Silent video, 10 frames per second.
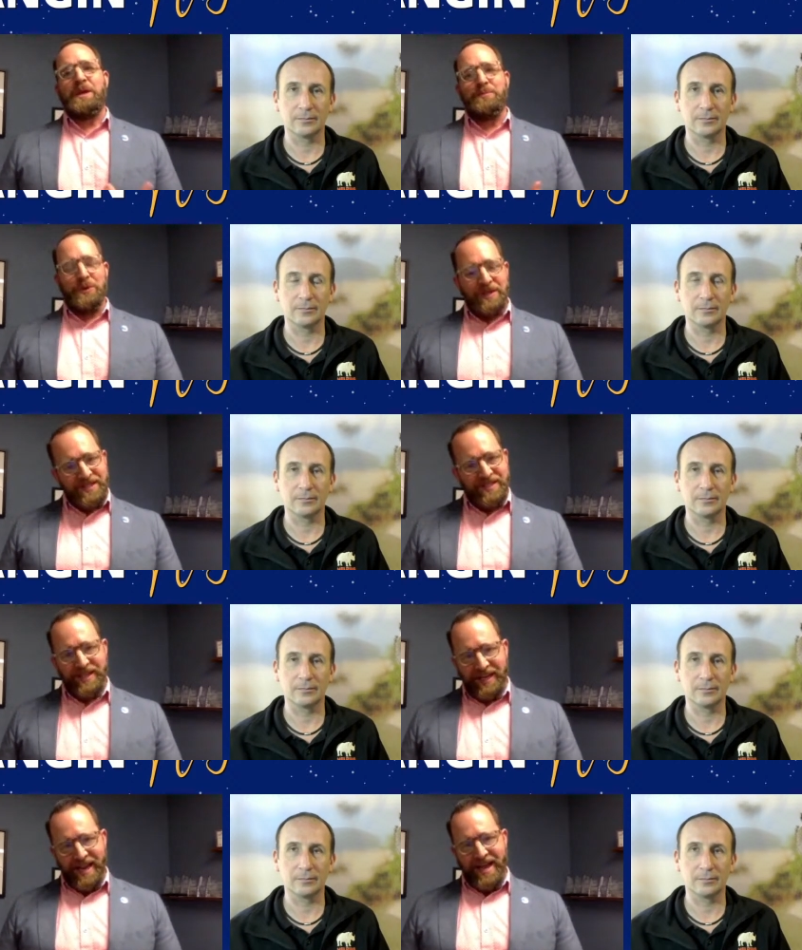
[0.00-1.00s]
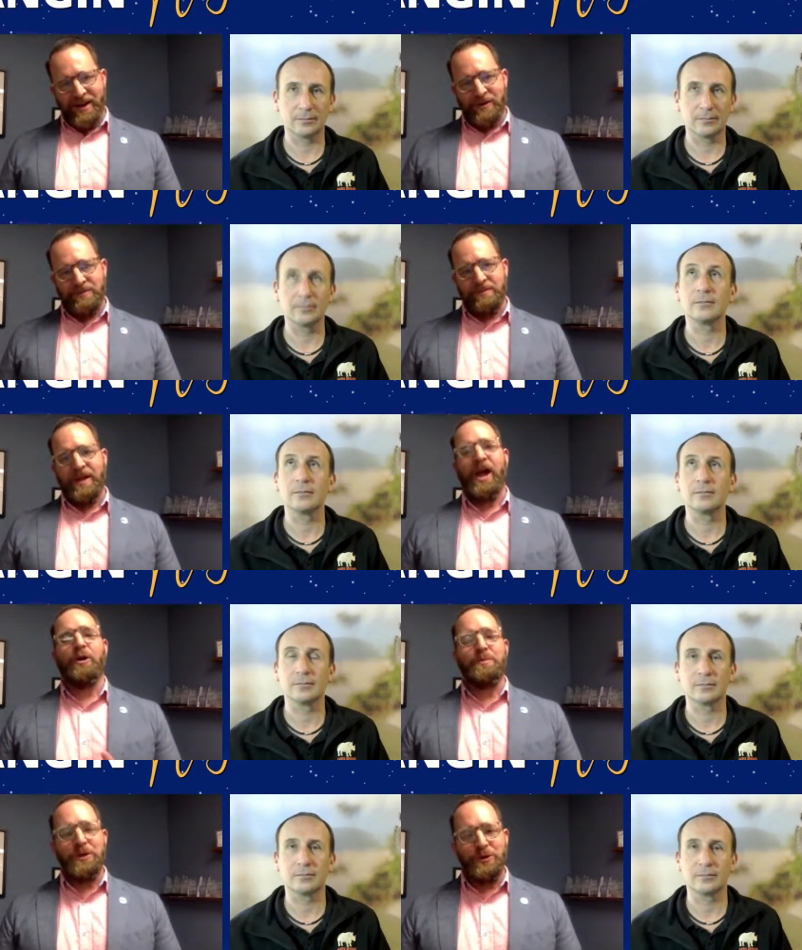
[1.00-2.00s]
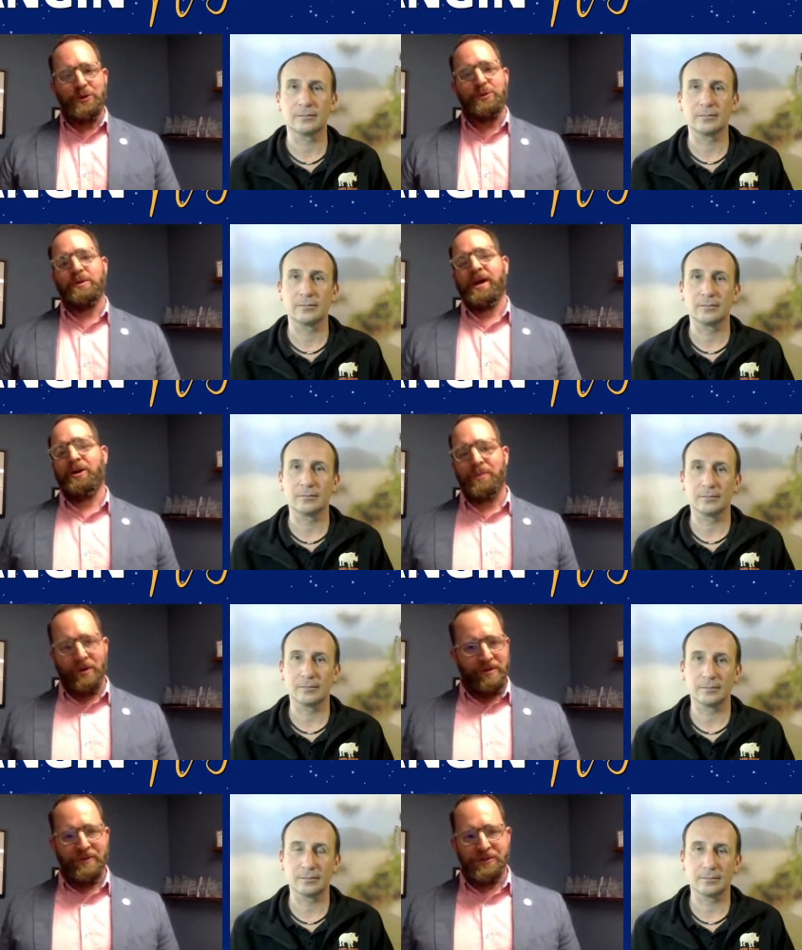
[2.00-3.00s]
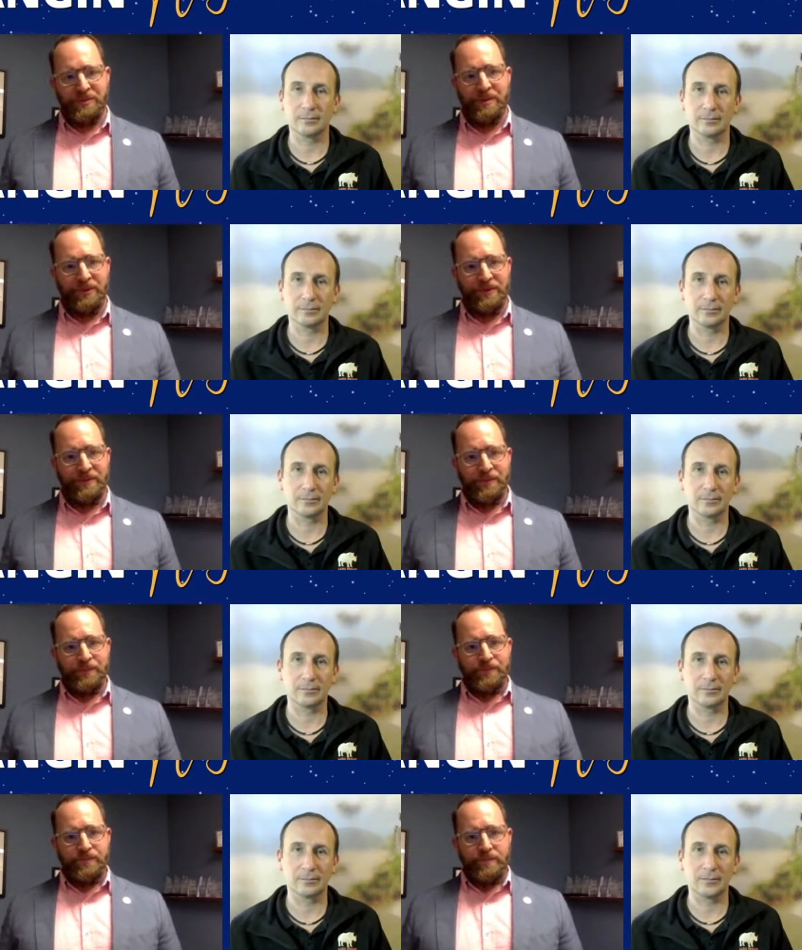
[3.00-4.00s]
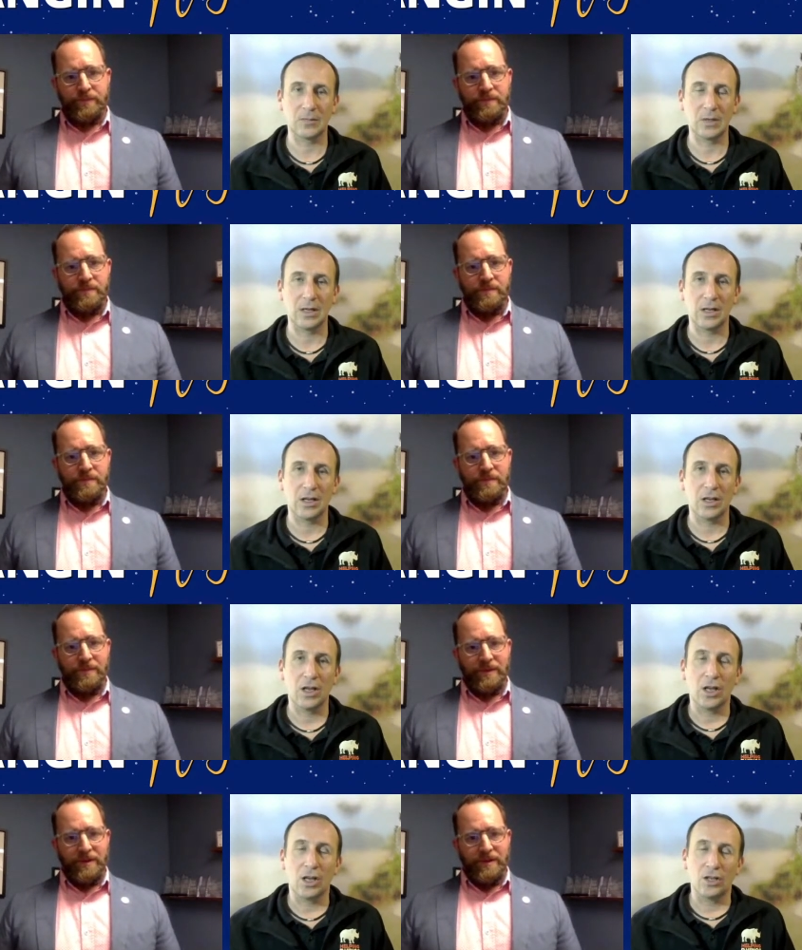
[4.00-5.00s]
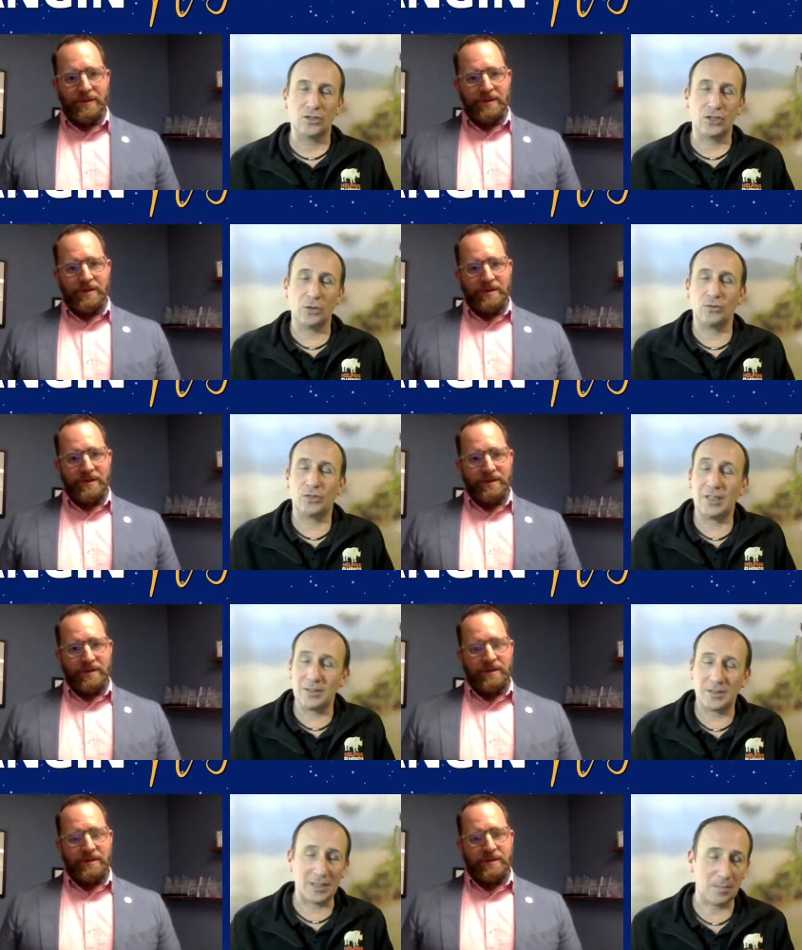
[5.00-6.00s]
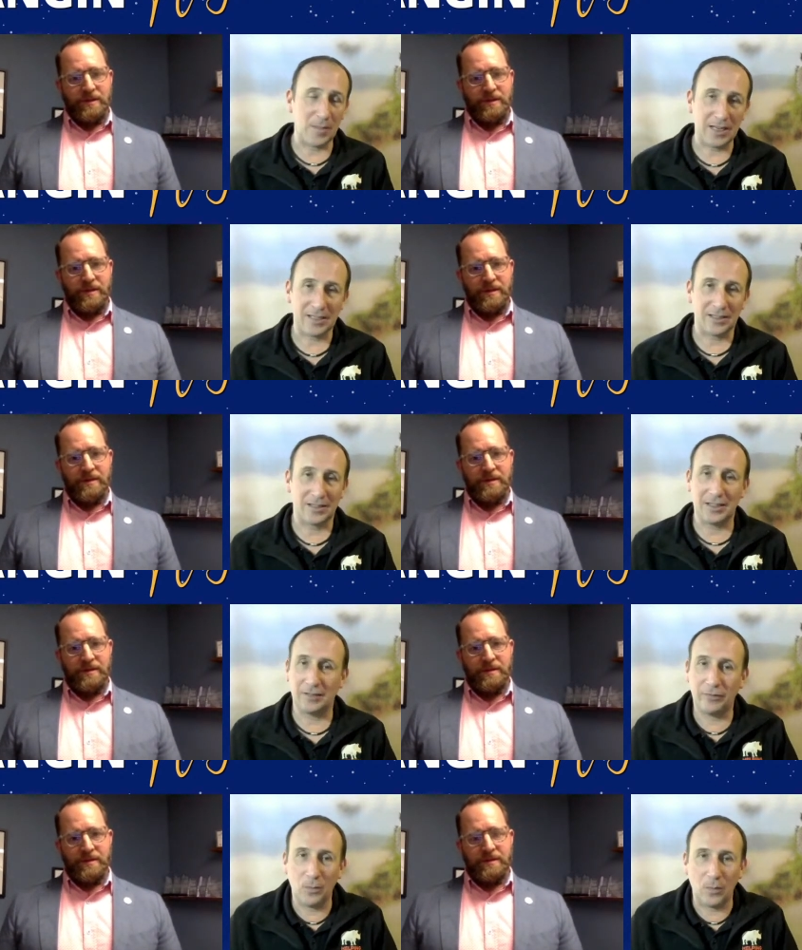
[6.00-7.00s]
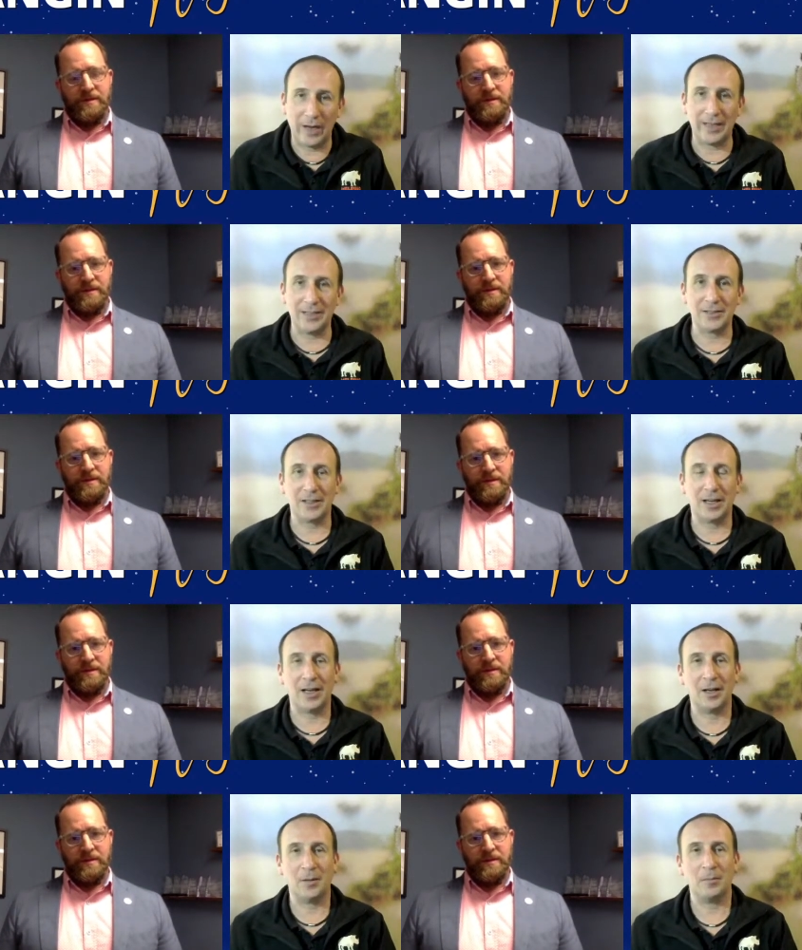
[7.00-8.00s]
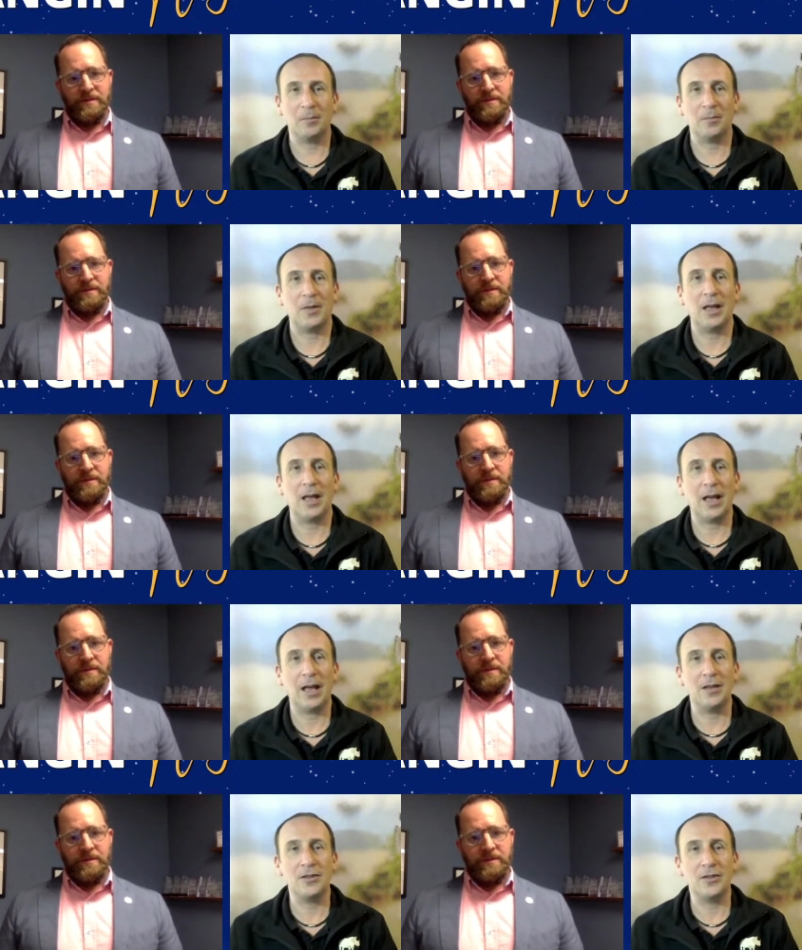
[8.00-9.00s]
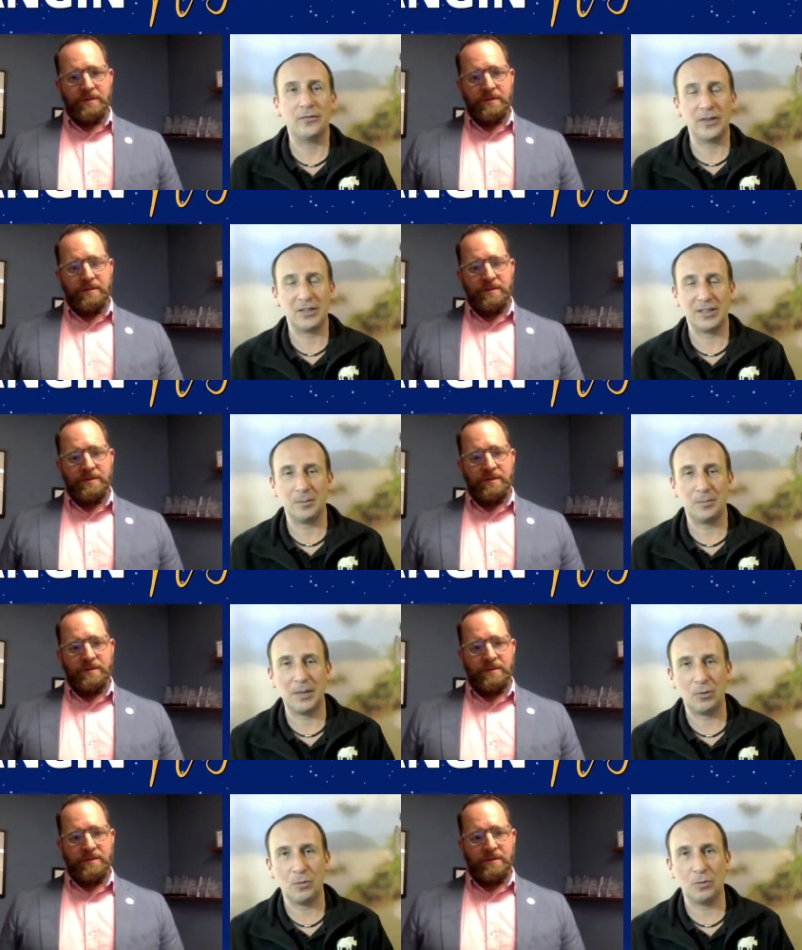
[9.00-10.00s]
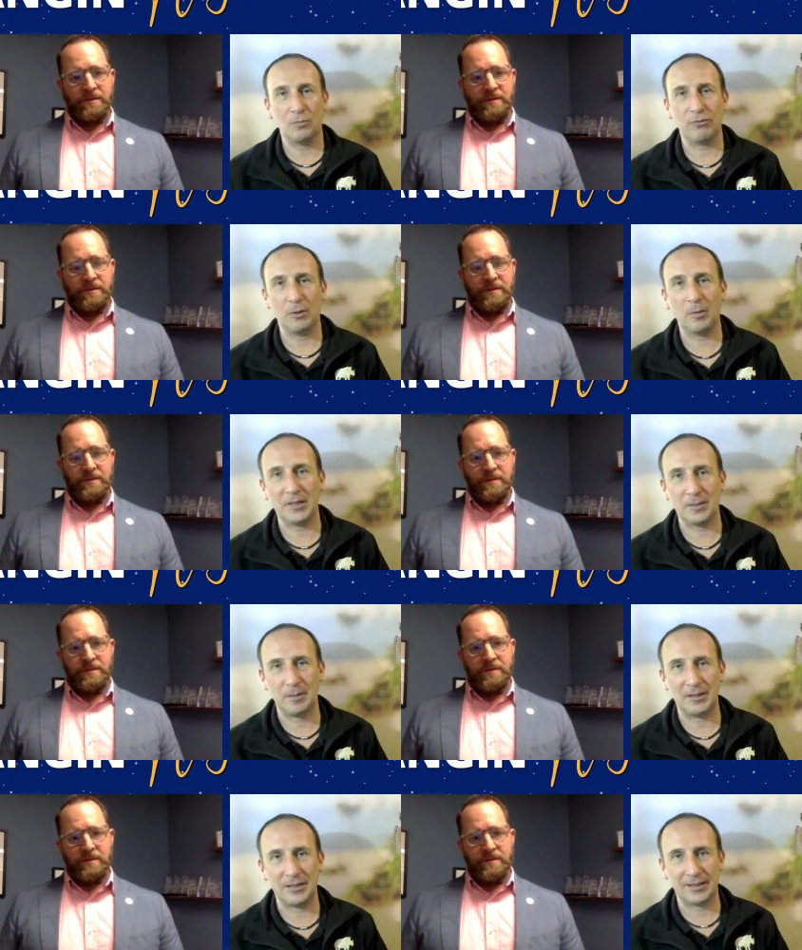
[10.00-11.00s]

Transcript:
Speaker 1: people listening now help you help all of those people?
Speaker 2: So, so there's there's many different ways. Um, the first thing people will probably expect me to